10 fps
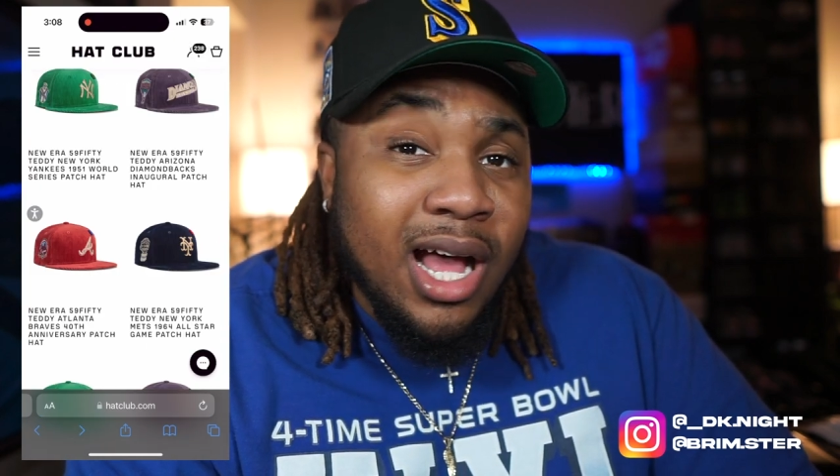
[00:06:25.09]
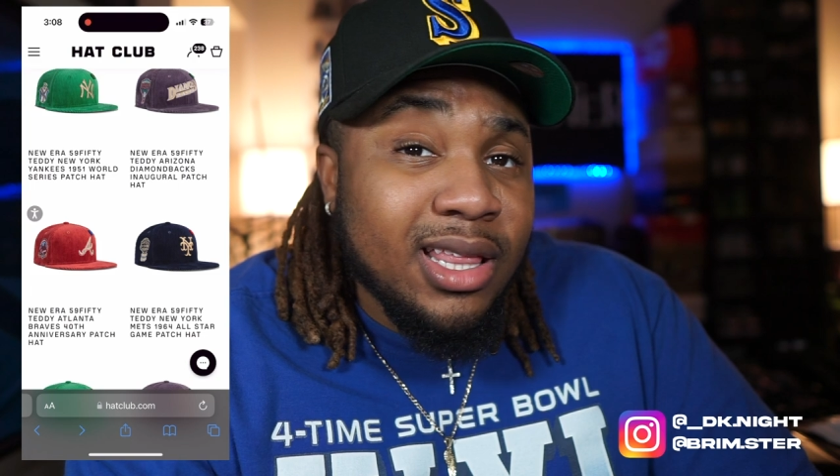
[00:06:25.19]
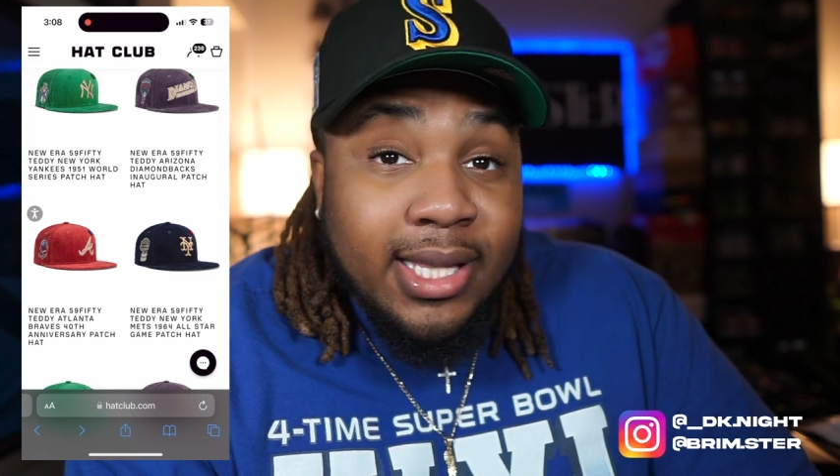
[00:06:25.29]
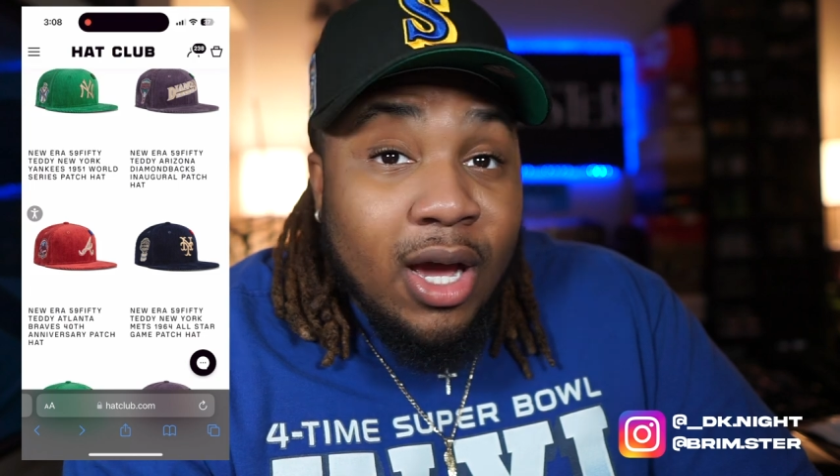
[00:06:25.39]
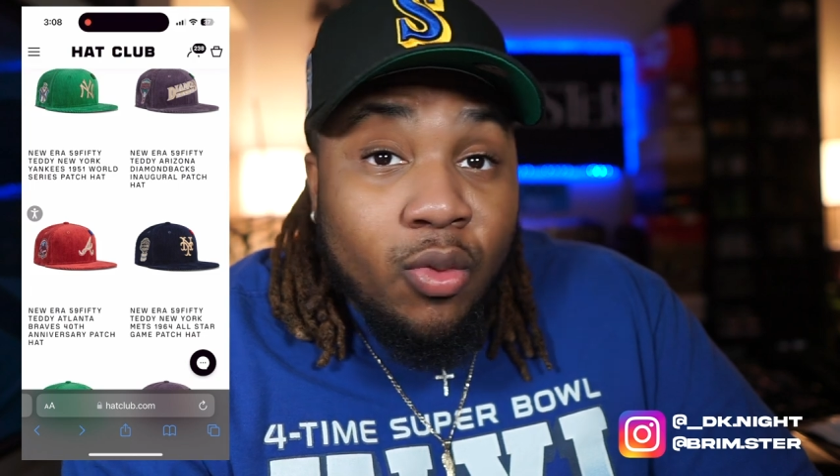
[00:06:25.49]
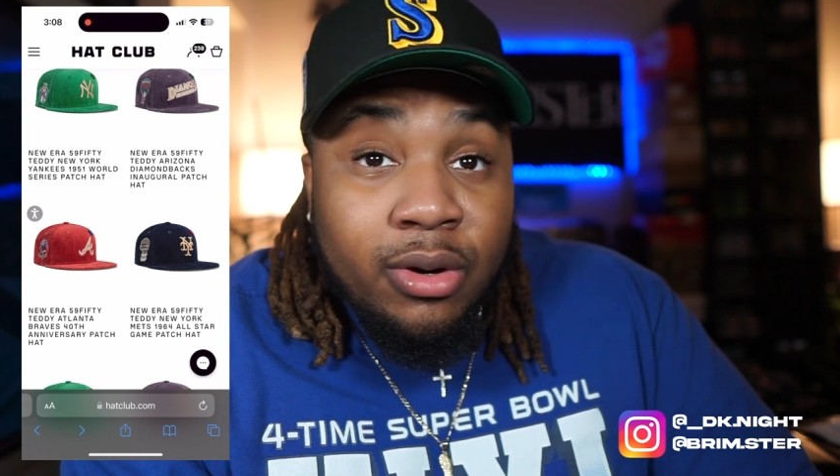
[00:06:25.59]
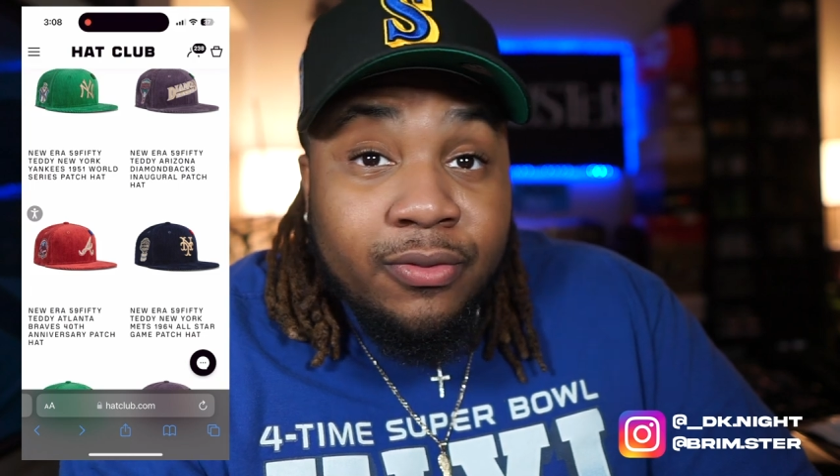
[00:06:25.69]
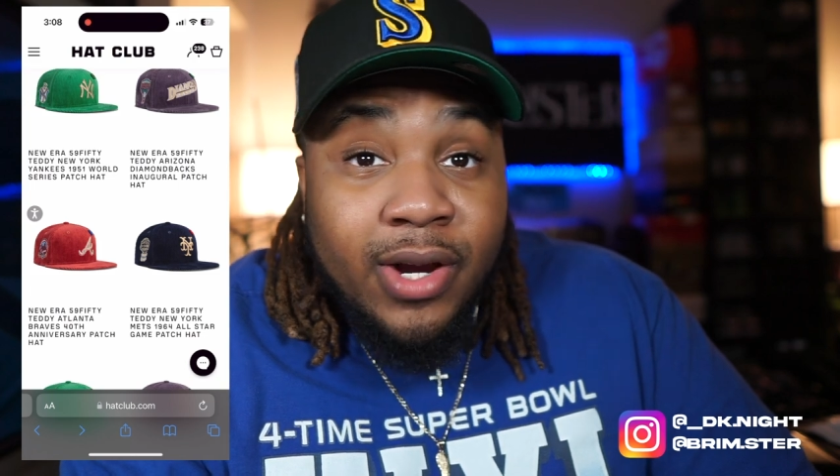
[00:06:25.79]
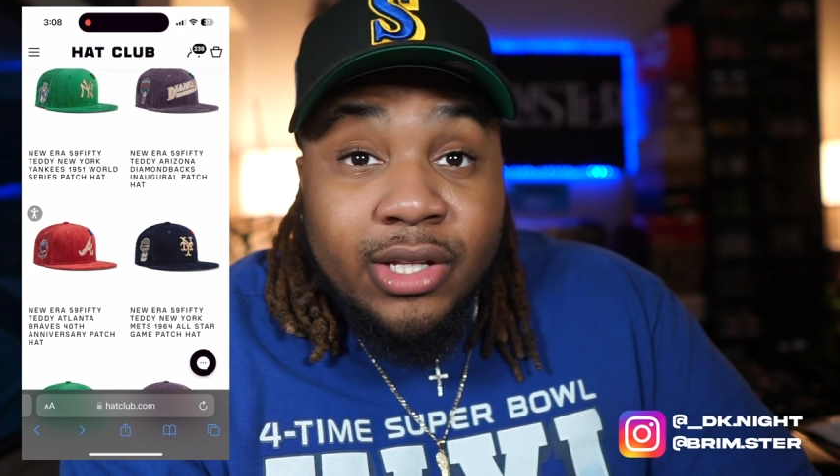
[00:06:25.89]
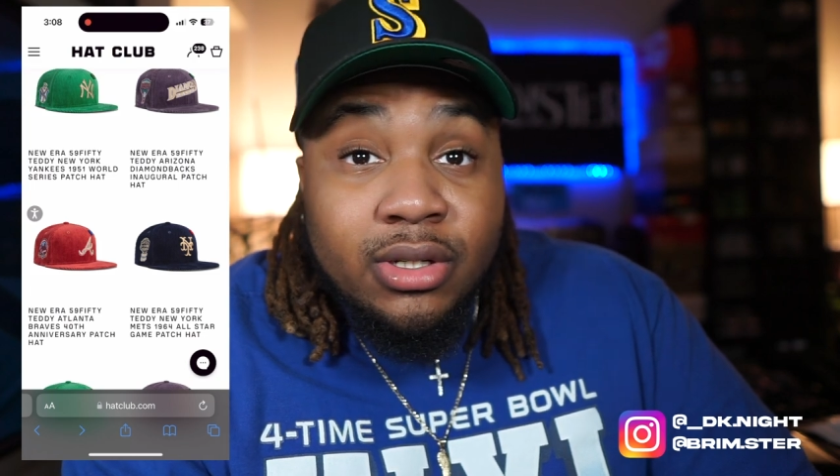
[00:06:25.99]
I think that one
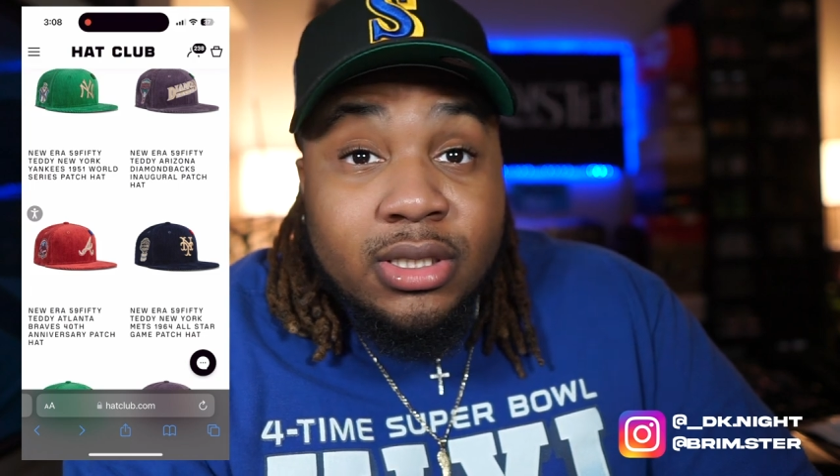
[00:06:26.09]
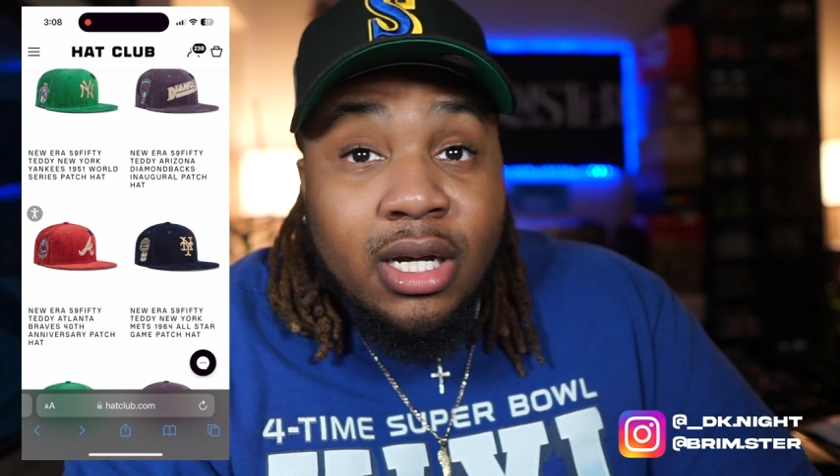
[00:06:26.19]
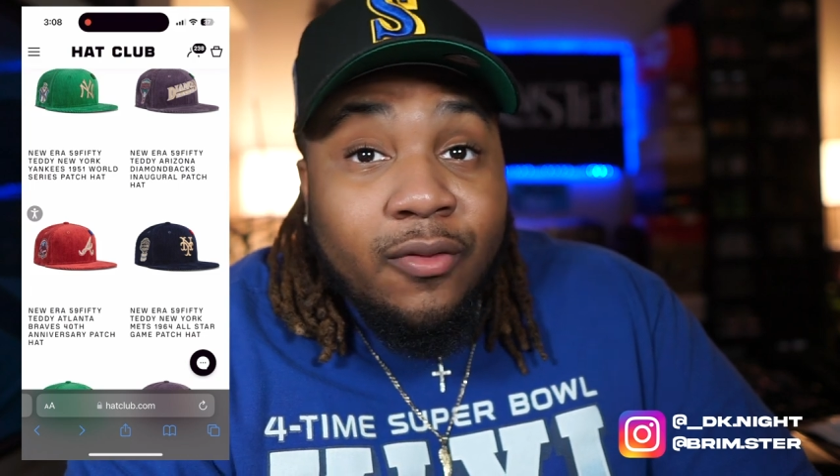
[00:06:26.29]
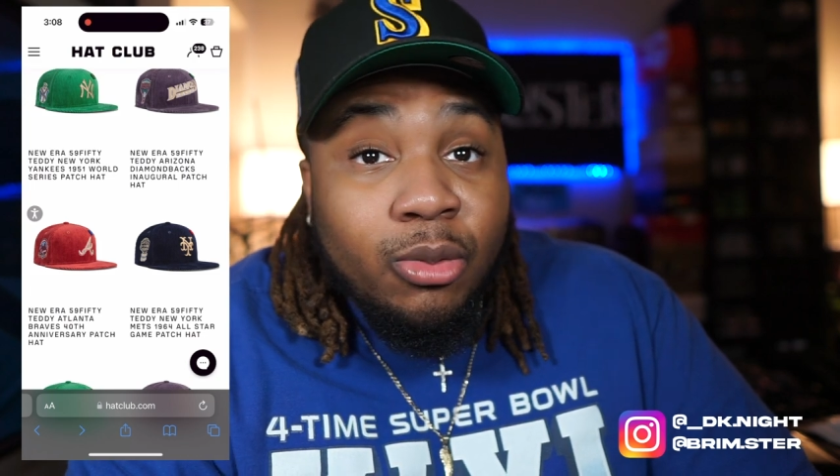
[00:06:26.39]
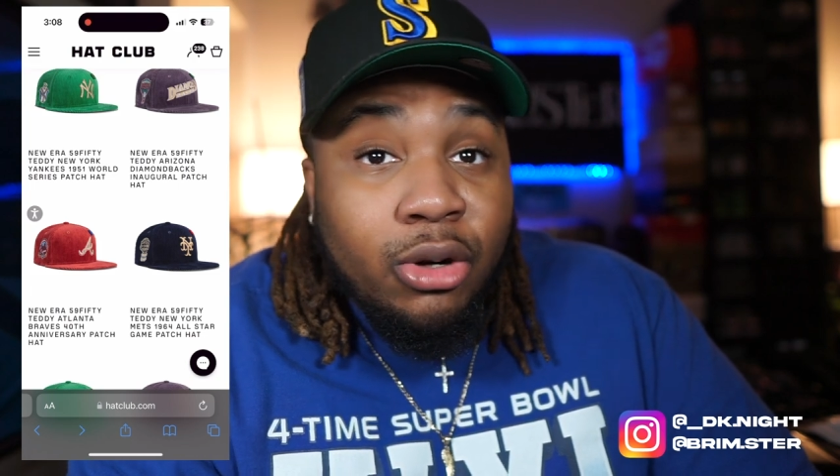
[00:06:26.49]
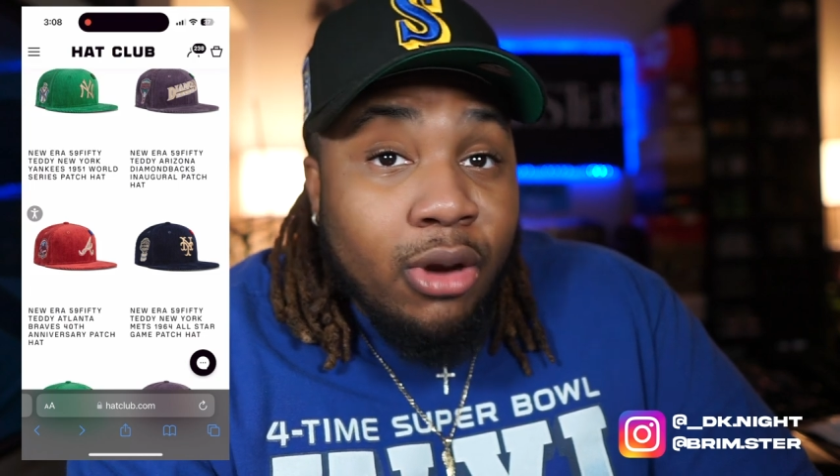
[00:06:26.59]
factor decide if I'm going